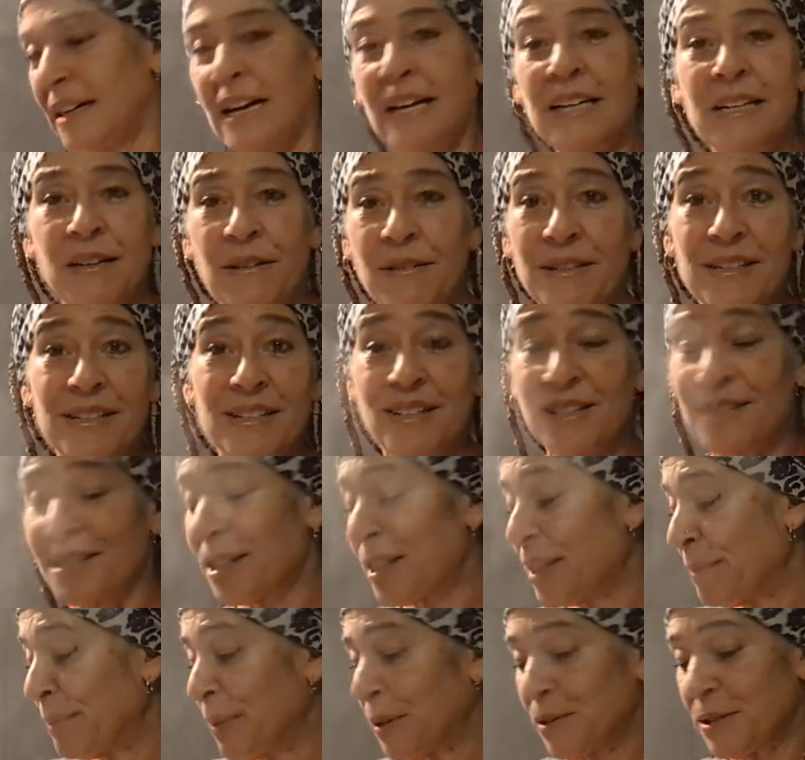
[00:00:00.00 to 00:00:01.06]
I know this
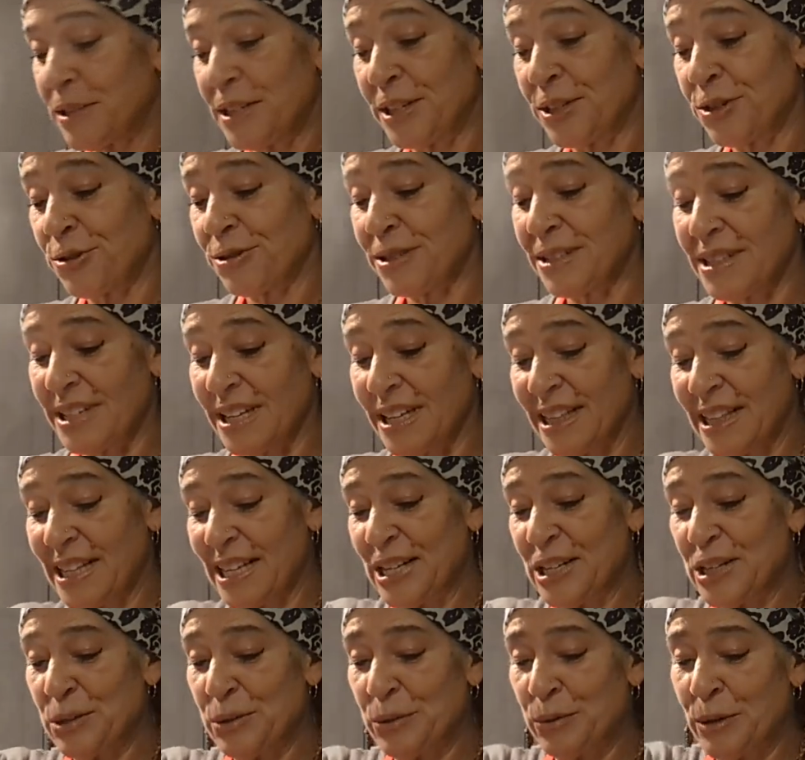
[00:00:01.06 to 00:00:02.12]
isn't the most interesting
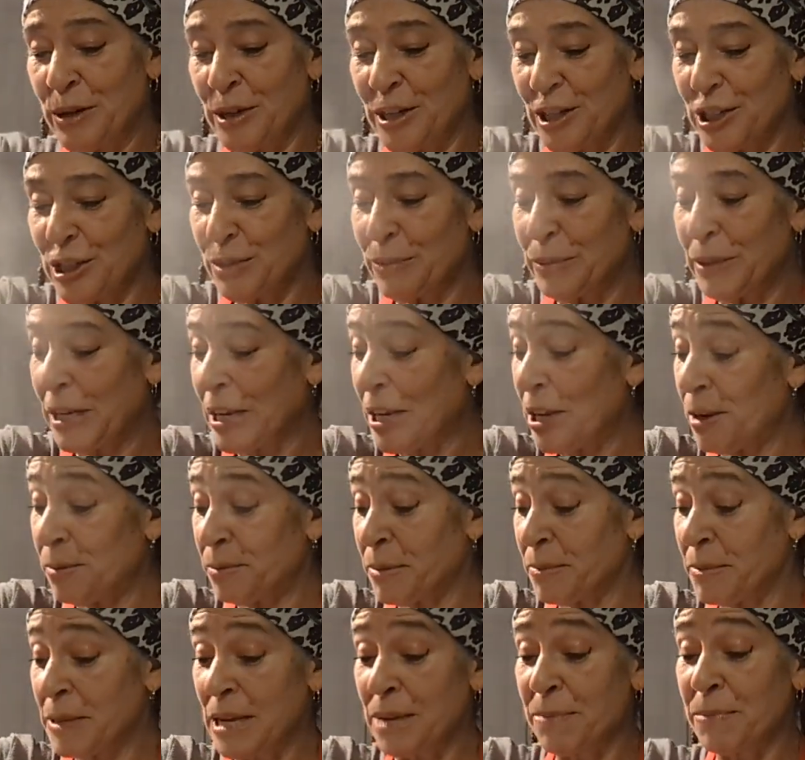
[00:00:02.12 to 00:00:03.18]
thing to watch, but I
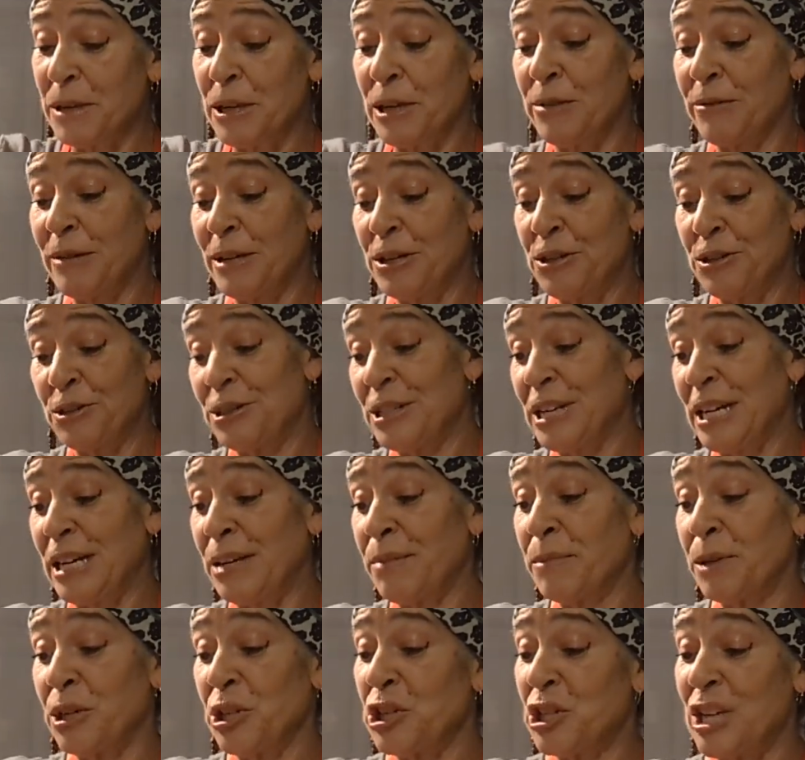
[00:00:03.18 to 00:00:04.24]
hope I'm keeping you
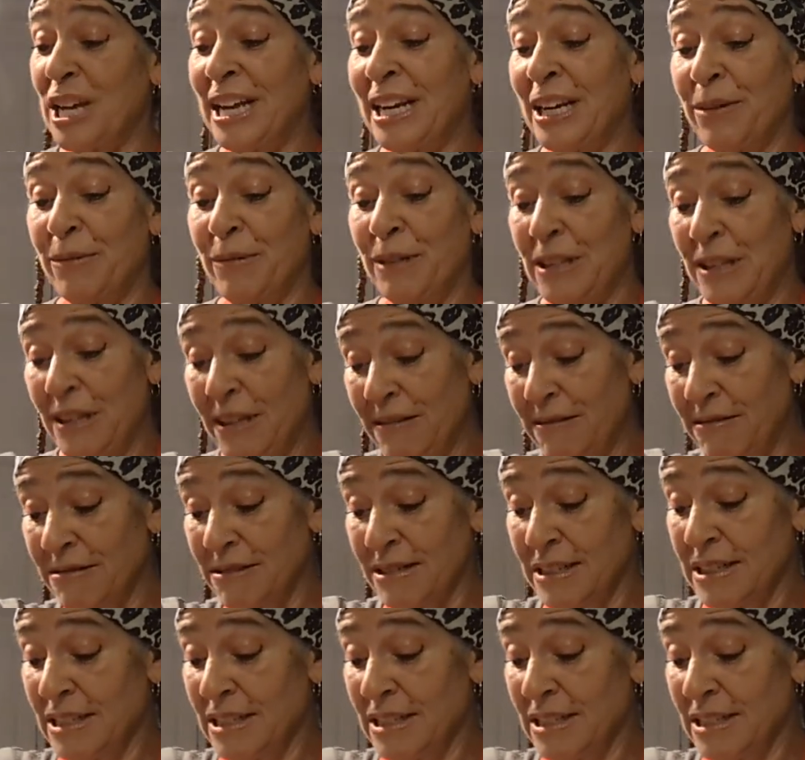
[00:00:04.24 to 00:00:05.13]
entertained by chatting with you.